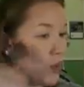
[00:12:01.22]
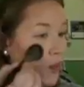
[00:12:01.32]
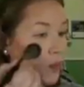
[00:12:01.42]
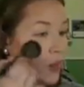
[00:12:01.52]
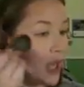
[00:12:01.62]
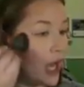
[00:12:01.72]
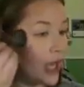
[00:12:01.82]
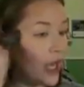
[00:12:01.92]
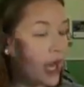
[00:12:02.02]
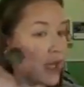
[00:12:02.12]
but I
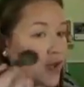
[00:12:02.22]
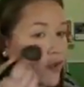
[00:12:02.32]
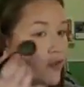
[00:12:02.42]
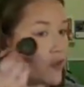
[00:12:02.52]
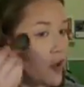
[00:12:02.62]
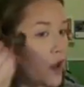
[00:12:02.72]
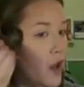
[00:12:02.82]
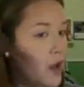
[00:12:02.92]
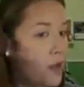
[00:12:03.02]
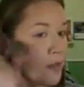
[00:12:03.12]
kind of
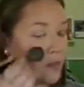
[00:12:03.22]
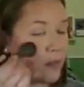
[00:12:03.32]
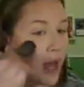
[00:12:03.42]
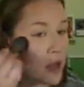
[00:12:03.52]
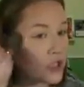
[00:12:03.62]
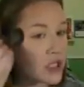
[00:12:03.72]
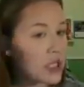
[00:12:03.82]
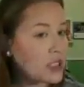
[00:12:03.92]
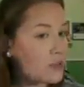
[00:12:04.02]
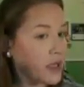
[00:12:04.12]
pounce it
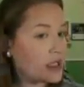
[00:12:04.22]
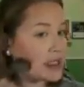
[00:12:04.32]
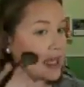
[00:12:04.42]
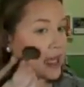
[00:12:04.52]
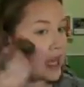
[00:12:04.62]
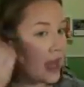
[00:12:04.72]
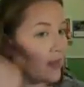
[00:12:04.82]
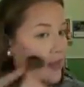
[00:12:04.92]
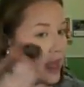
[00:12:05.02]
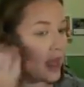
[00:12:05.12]
into my skin
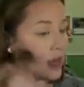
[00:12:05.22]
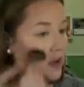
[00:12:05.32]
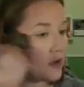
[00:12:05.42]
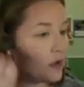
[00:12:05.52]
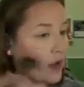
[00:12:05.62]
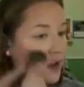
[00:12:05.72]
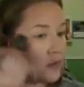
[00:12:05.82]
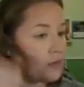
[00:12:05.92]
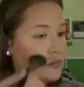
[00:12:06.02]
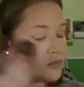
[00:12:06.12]
and then
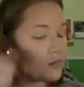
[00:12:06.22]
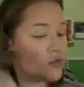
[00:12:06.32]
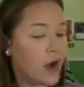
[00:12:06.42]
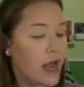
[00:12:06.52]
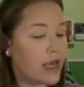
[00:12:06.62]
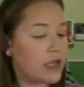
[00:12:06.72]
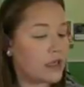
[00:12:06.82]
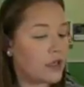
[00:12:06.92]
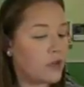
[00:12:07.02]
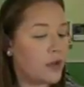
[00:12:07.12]
drag it a
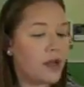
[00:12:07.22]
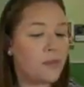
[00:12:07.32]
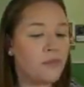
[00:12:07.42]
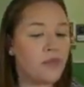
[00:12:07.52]
little bit.